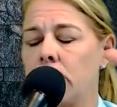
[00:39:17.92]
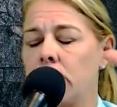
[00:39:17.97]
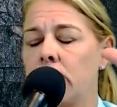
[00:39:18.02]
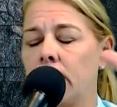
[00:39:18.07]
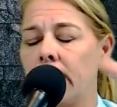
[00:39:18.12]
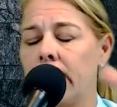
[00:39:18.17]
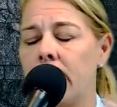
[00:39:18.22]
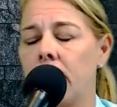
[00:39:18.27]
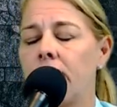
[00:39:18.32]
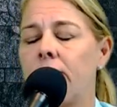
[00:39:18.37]

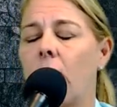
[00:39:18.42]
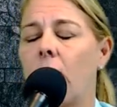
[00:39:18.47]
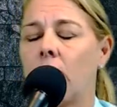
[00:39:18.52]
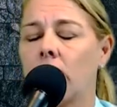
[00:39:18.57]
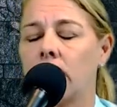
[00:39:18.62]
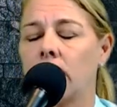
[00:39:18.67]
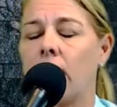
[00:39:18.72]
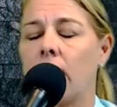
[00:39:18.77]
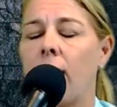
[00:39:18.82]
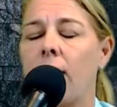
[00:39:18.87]
live our
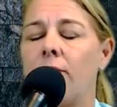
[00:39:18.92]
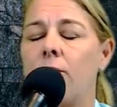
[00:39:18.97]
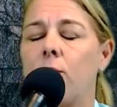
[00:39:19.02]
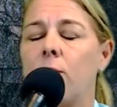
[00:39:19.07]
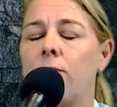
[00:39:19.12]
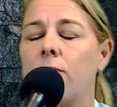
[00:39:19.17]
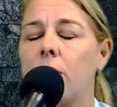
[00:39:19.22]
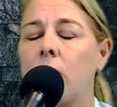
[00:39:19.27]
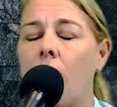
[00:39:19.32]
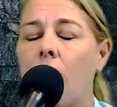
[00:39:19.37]
life.
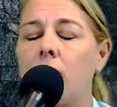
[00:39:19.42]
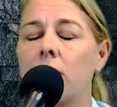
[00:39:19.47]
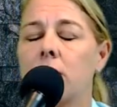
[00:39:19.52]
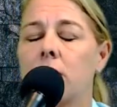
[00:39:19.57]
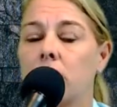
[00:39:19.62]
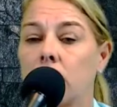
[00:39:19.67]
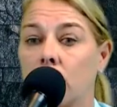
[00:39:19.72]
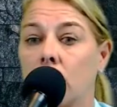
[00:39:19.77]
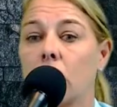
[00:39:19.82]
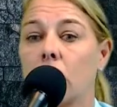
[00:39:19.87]
We've got
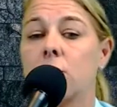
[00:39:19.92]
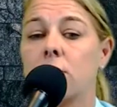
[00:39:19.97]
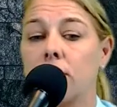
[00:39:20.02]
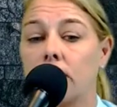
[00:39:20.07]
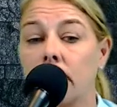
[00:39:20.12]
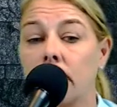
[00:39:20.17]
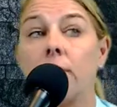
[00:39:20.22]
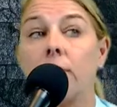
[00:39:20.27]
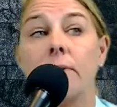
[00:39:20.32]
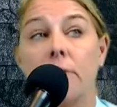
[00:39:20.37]
to learn to
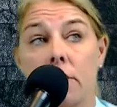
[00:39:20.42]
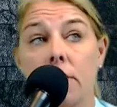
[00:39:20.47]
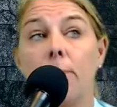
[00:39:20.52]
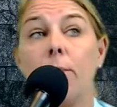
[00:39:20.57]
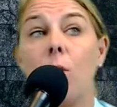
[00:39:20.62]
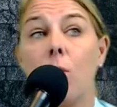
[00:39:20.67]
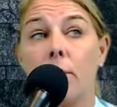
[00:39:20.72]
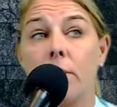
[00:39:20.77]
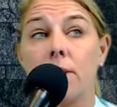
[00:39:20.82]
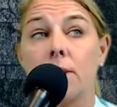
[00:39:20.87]
live in the
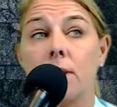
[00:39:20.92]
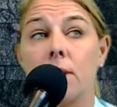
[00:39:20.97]
moment.